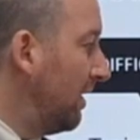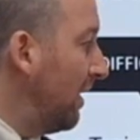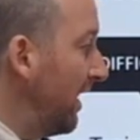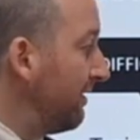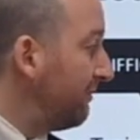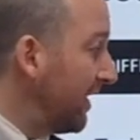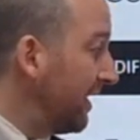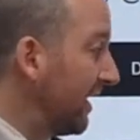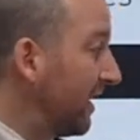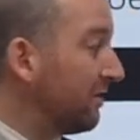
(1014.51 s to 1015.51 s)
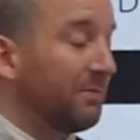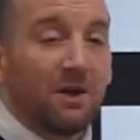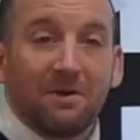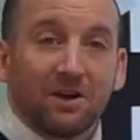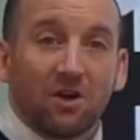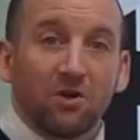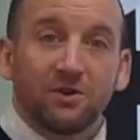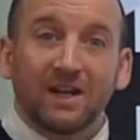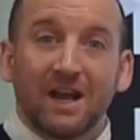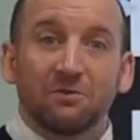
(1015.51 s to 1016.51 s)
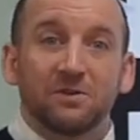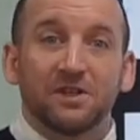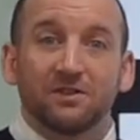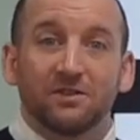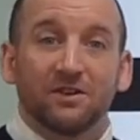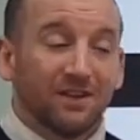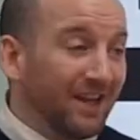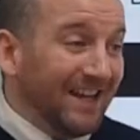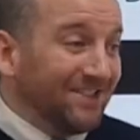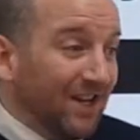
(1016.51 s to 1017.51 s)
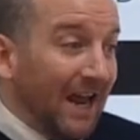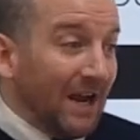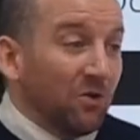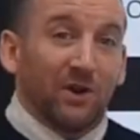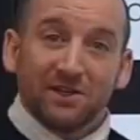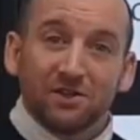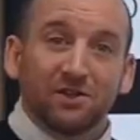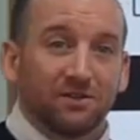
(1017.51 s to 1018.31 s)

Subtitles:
And then finally, a little bit about coding languages. It's a language.